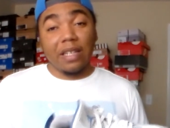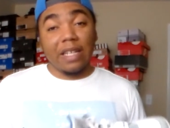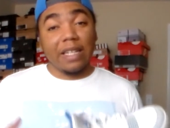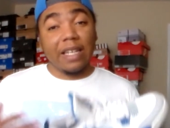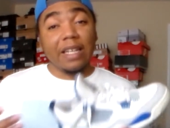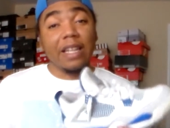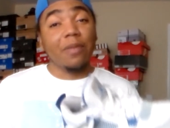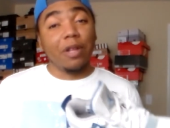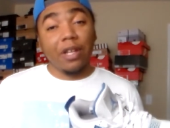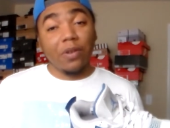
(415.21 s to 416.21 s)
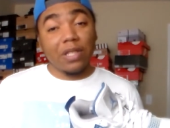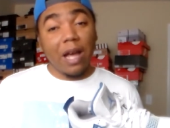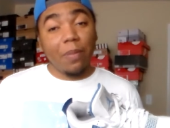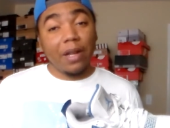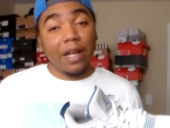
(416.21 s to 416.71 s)
and then limited on
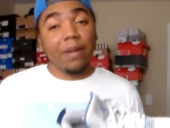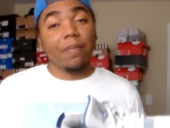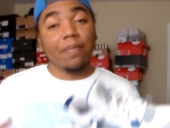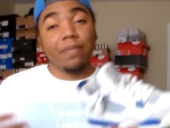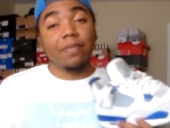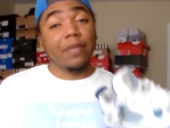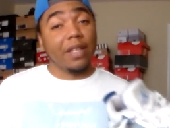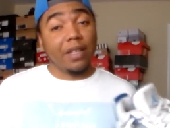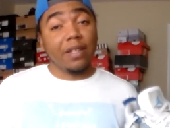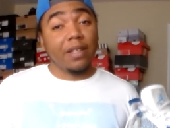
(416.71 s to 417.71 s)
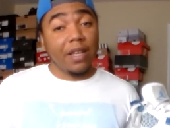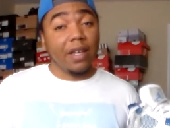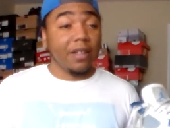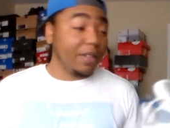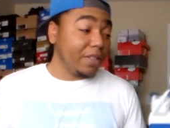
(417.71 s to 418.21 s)
top of that then
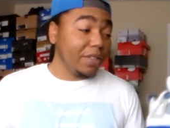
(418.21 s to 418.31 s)
yeah